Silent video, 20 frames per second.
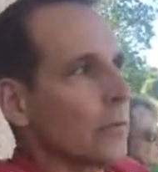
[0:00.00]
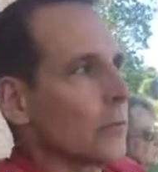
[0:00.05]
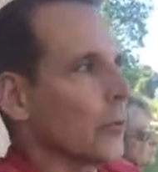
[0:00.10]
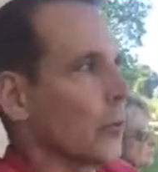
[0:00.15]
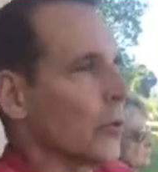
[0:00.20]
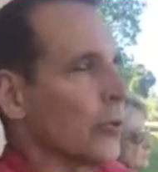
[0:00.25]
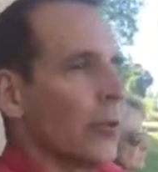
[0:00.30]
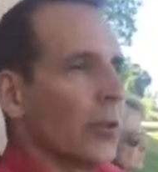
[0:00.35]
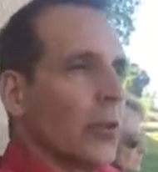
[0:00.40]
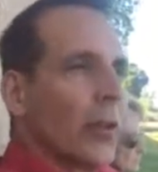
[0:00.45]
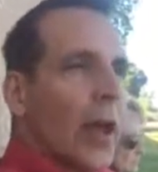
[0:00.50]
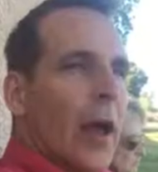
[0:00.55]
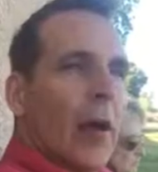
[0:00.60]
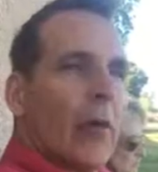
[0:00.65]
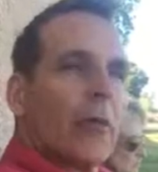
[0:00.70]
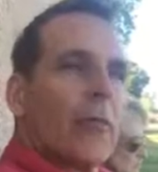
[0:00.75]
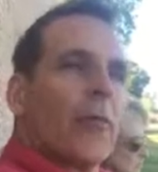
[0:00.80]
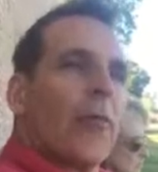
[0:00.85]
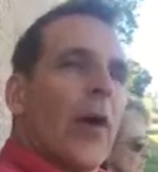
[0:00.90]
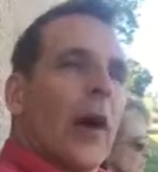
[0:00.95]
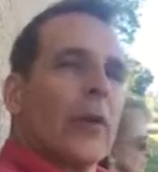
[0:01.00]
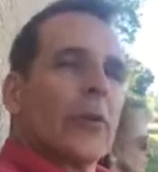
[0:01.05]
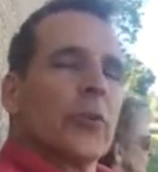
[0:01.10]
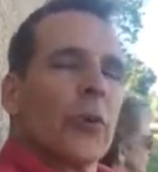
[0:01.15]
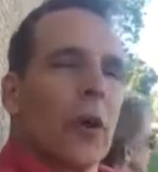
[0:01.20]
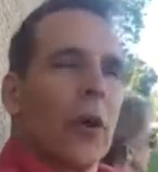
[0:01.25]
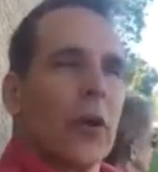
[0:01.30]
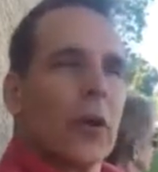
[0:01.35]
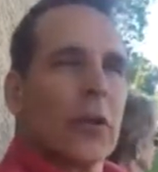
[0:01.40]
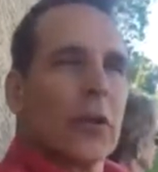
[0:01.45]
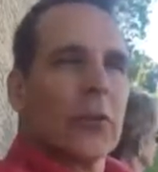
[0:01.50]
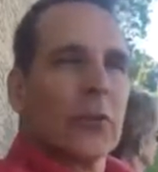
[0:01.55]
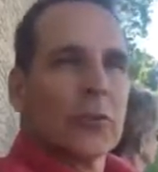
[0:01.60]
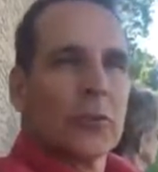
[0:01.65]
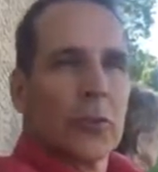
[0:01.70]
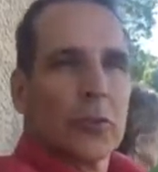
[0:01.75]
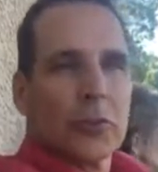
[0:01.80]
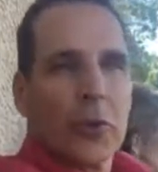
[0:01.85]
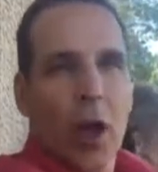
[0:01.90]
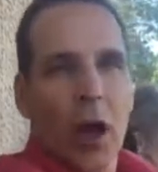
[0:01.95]
Just sit down, find your artist, and
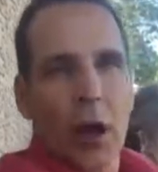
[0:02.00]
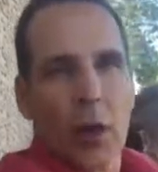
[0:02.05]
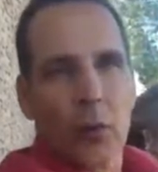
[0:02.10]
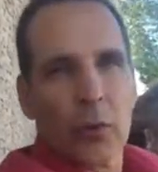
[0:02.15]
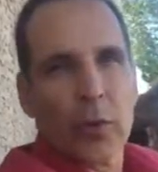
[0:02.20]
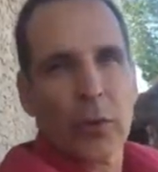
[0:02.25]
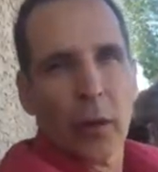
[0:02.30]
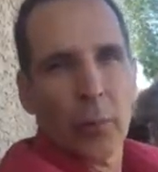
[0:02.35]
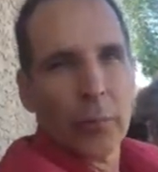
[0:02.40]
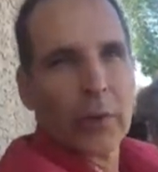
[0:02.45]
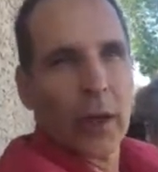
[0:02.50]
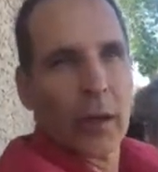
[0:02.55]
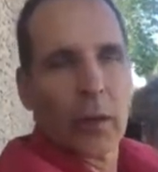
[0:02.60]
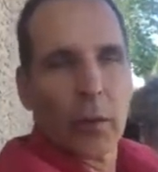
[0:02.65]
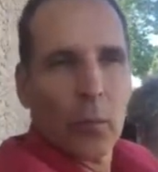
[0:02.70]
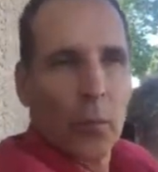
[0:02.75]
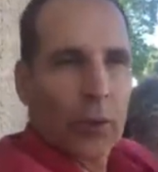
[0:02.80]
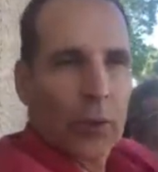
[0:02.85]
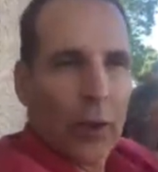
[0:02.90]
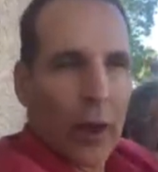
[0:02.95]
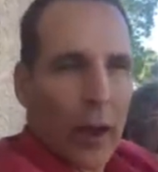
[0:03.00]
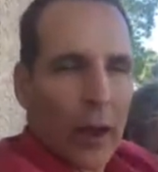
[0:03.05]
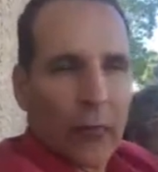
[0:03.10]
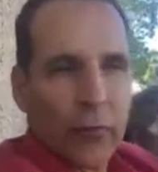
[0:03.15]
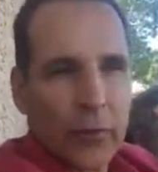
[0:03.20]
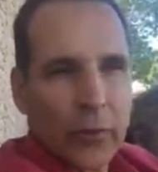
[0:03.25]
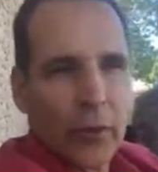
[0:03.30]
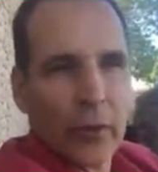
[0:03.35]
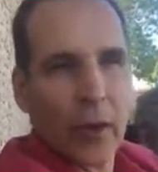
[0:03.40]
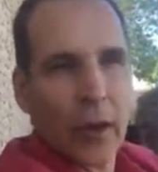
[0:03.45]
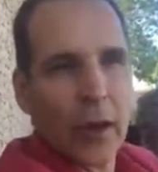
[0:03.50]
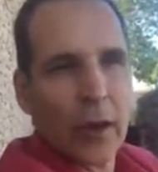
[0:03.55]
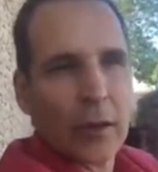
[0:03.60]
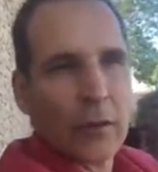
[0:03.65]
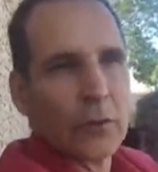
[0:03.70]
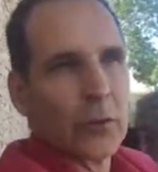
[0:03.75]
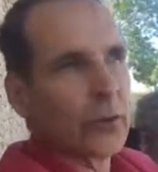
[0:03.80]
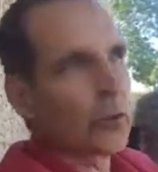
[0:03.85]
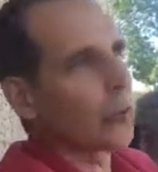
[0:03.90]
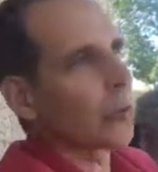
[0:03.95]
just talk with them. Tell them what you have in your
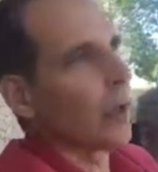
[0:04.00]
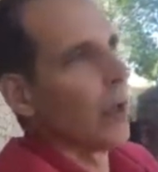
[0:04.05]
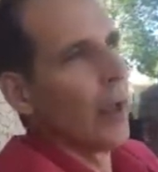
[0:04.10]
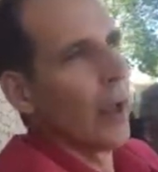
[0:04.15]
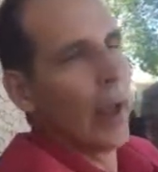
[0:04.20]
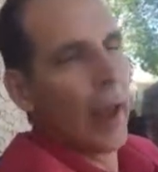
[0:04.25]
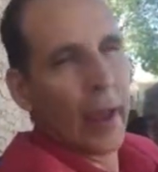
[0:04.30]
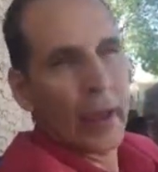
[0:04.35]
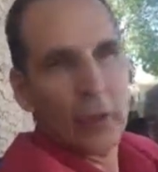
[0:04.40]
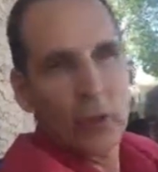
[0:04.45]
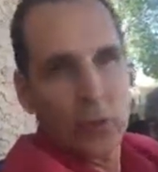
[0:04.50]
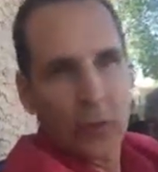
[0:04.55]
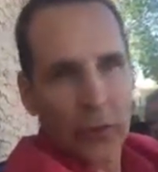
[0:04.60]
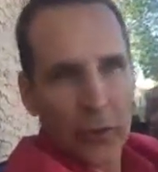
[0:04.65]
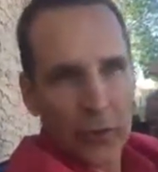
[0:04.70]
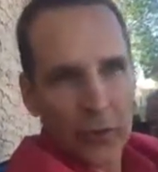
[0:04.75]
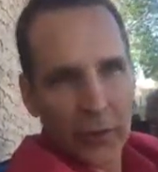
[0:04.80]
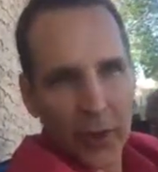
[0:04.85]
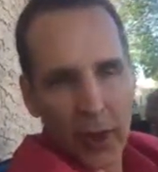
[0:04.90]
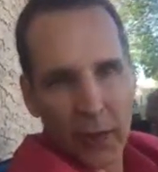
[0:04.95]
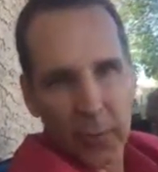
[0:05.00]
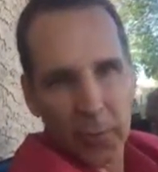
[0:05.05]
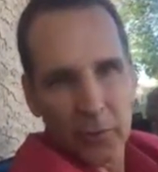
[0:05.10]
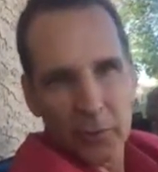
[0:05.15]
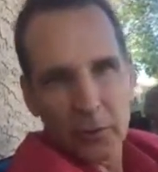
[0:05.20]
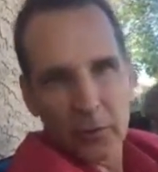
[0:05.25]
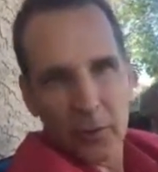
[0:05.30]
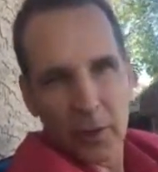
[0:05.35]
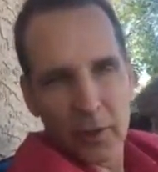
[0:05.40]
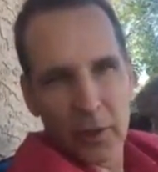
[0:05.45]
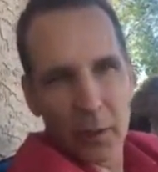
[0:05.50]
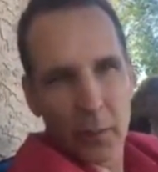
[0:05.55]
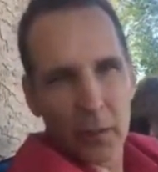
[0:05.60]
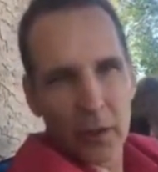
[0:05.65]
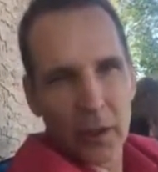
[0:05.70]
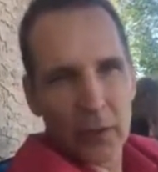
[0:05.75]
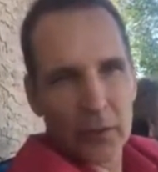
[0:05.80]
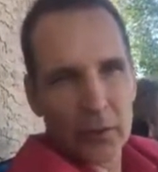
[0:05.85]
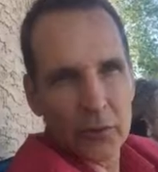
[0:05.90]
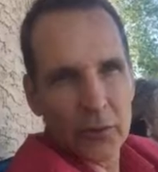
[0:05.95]
head. And use examples that they
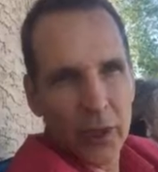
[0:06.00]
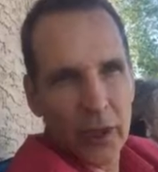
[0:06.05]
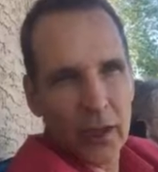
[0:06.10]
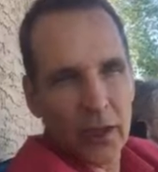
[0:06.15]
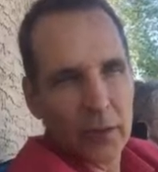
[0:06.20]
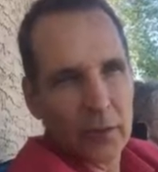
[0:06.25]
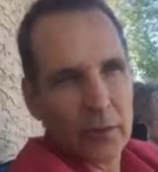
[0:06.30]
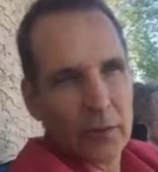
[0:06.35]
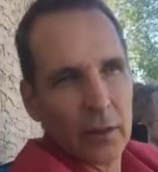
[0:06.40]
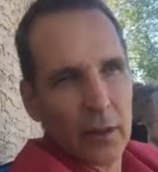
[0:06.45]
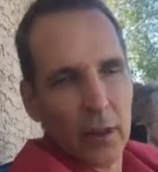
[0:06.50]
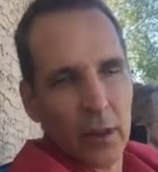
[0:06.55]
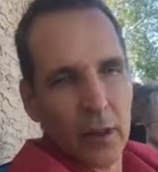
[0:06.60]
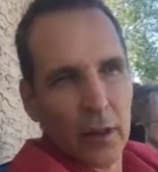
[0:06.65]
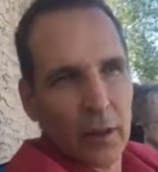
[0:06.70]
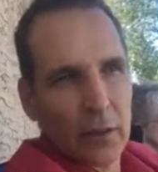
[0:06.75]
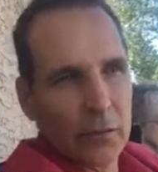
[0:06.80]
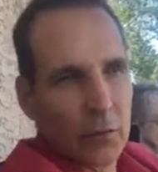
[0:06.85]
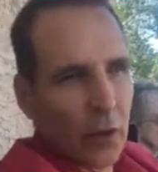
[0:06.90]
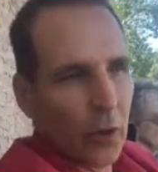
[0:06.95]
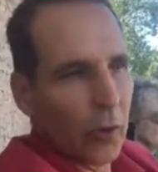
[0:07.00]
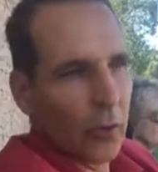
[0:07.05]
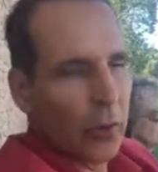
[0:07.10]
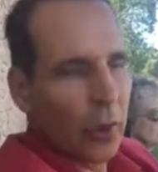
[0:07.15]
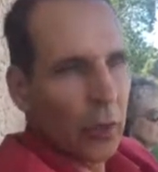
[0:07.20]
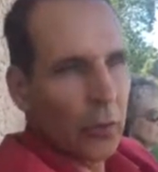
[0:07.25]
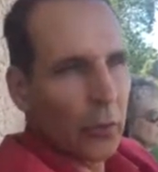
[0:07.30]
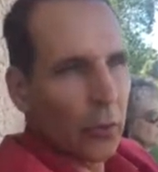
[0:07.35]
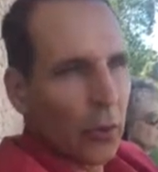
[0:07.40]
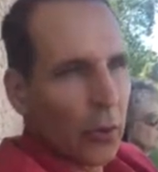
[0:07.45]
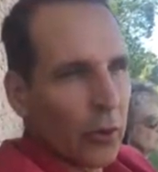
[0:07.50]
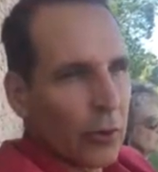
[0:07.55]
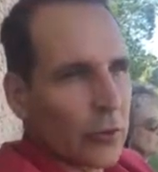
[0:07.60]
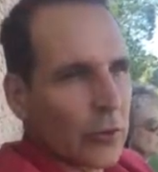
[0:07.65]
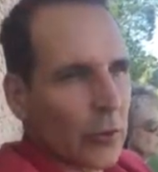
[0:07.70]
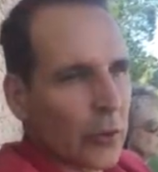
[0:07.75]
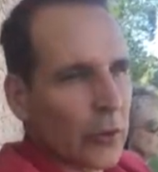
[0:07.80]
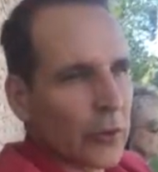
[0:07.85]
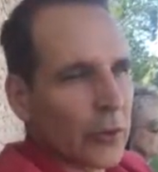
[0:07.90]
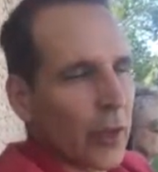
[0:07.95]
would understand. So in other
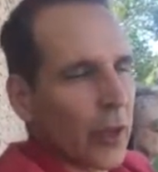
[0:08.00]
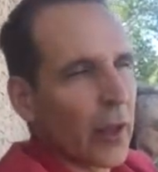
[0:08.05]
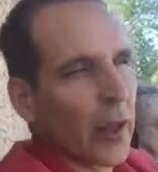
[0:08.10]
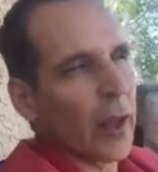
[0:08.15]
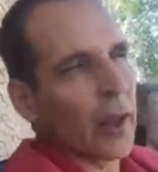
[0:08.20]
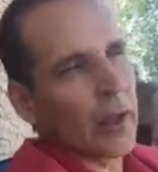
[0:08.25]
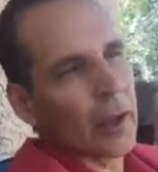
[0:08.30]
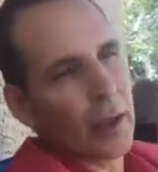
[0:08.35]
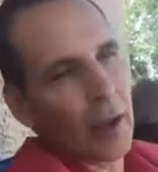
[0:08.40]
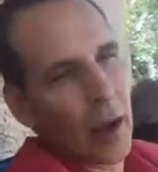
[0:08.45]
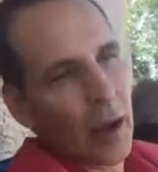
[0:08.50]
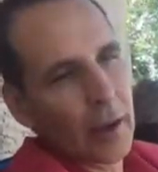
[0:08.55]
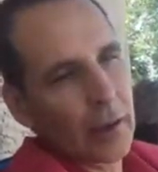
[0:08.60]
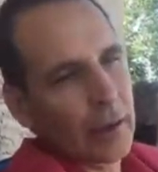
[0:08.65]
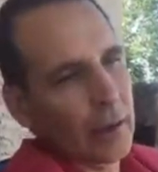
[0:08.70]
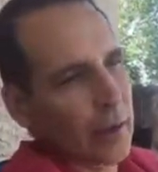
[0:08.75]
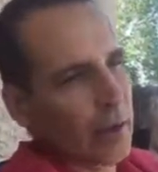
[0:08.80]
words, you could say, hey, I